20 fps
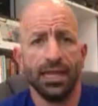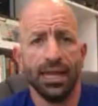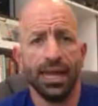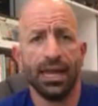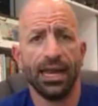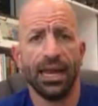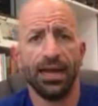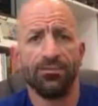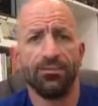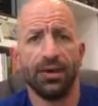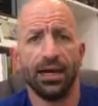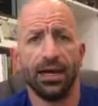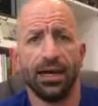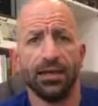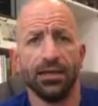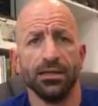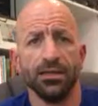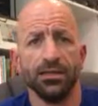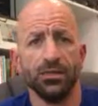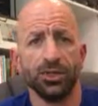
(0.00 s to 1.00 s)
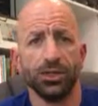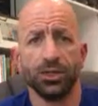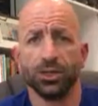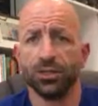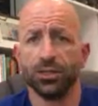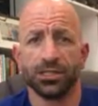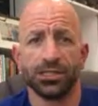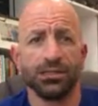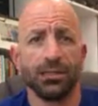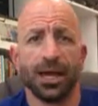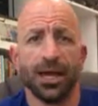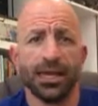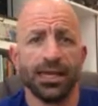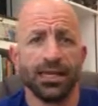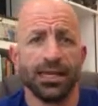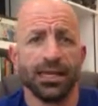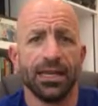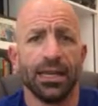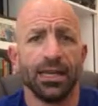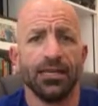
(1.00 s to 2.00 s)
and have my sugar
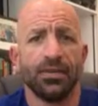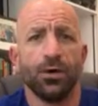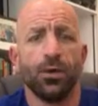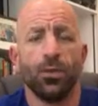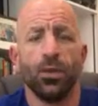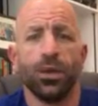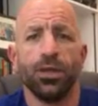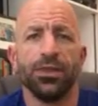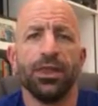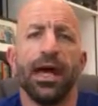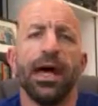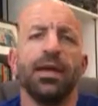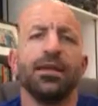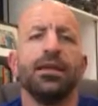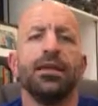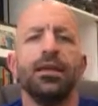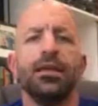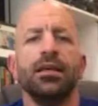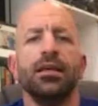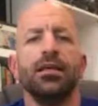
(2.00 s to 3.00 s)
spike, and I don't want that.